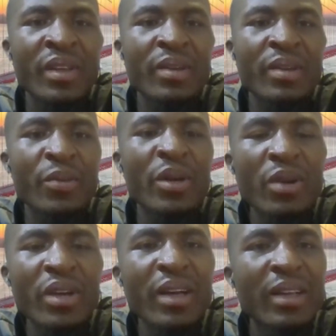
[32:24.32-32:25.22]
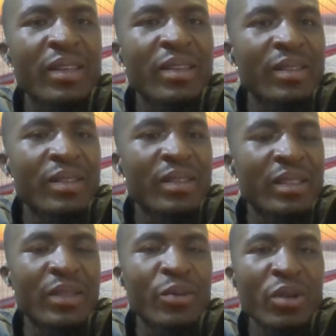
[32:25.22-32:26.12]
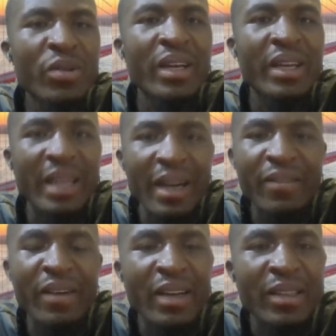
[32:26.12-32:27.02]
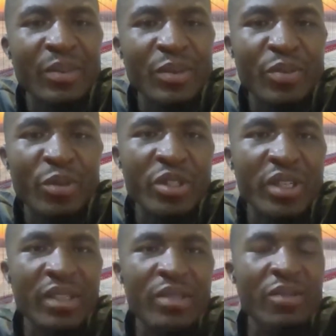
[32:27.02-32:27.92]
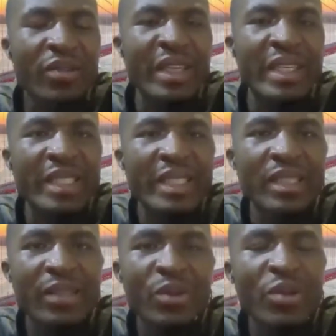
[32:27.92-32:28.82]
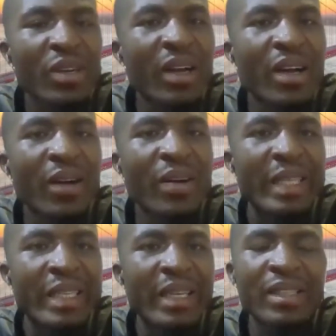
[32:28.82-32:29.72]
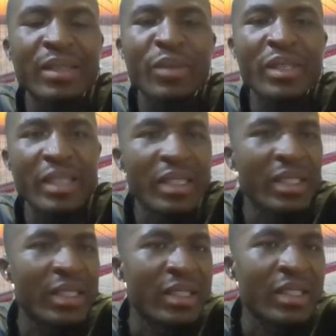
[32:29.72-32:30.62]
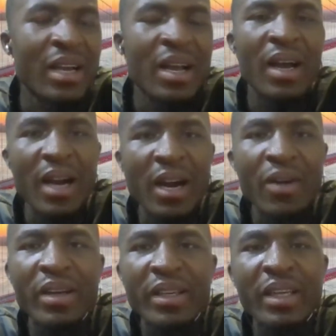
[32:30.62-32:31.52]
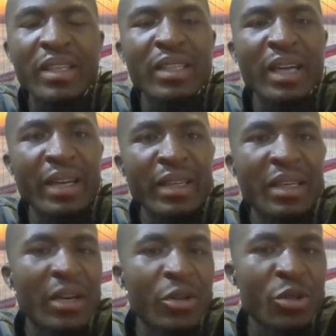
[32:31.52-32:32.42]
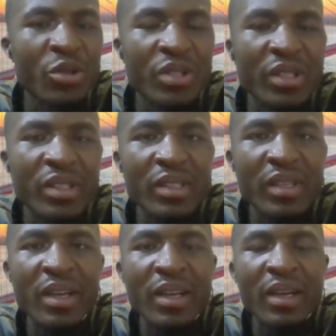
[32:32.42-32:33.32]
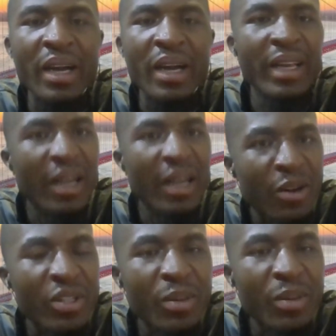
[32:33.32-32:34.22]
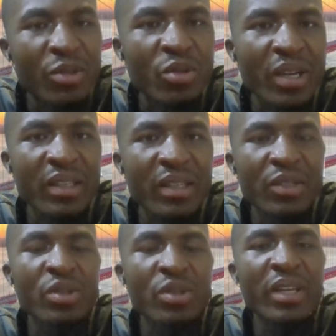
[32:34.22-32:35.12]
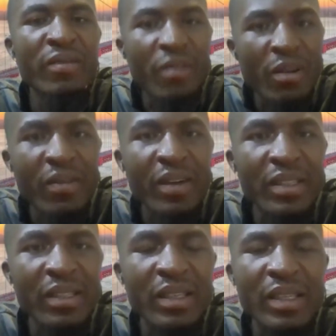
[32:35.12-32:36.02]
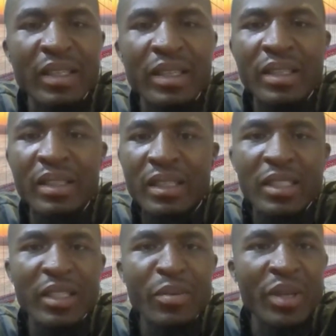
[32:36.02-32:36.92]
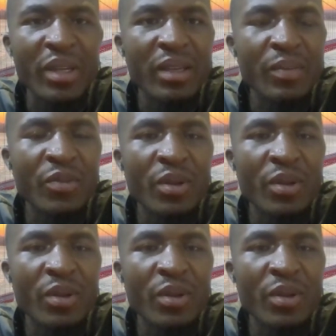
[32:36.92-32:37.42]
we're looking at the governance processes of our nations. We're looking at how our leaders make decisions, how our leaders handle our resources. Are they accountable to us? Do they involve us in decision making